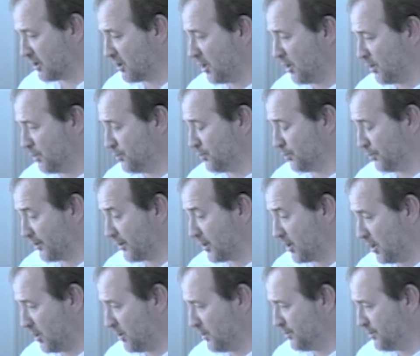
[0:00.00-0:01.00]
code or the
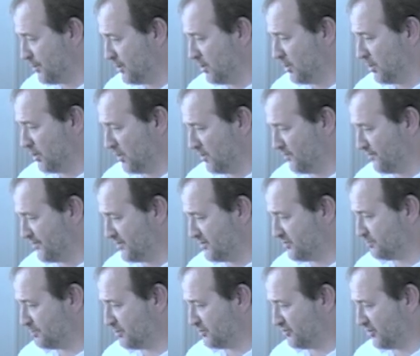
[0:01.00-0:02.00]
code of
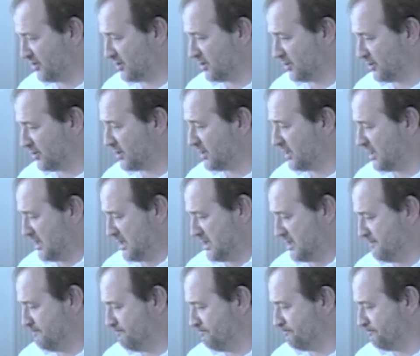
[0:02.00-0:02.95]
this particular key.